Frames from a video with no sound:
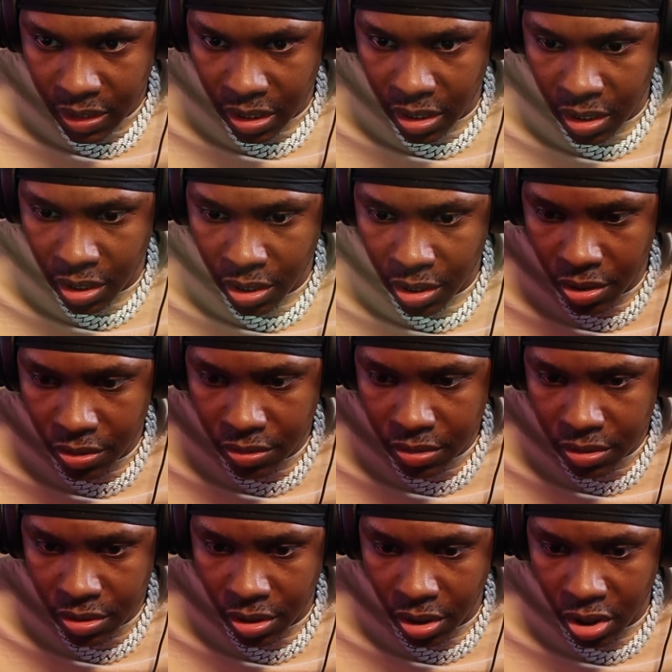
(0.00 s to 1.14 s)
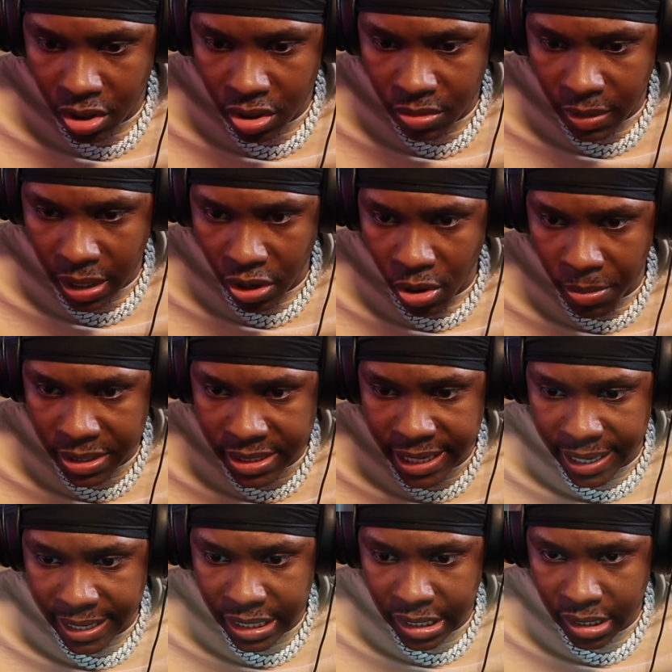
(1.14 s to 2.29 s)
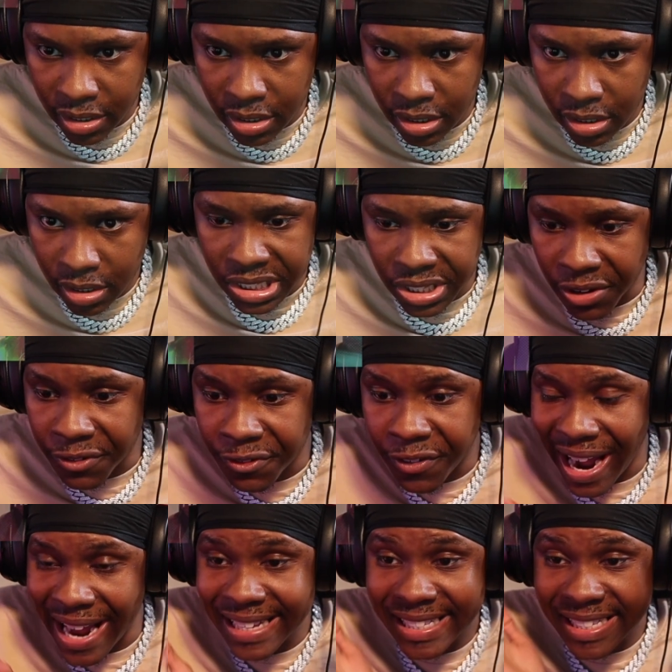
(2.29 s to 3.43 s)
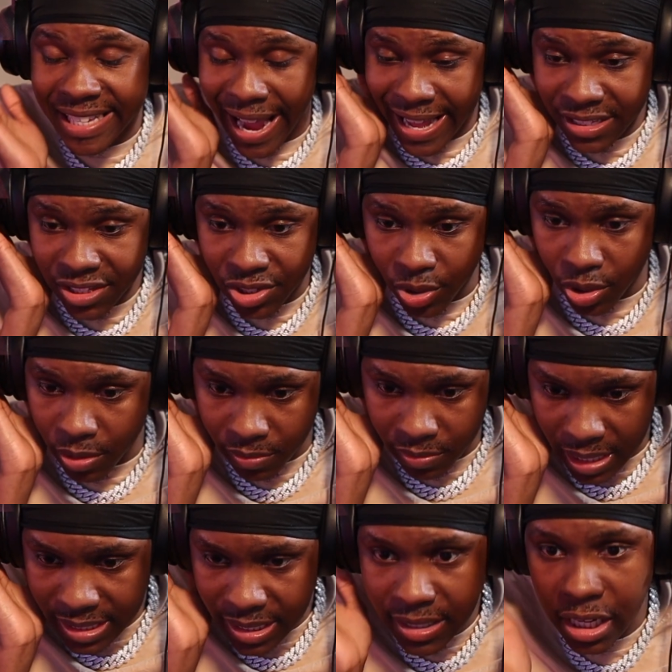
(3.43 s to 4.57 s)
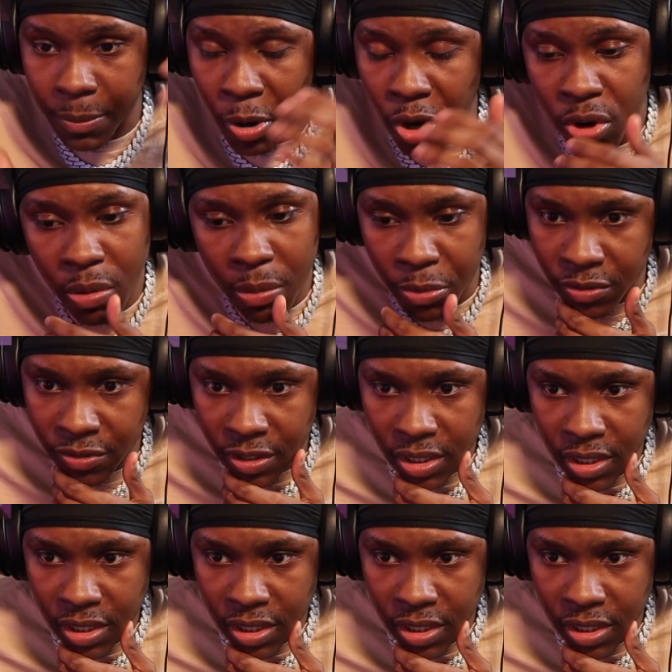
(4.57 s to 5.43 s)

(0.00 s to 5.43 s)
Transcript: Oh, God, my ultimate technique. Divine Sandstorm. That sounds like a Pokemon move.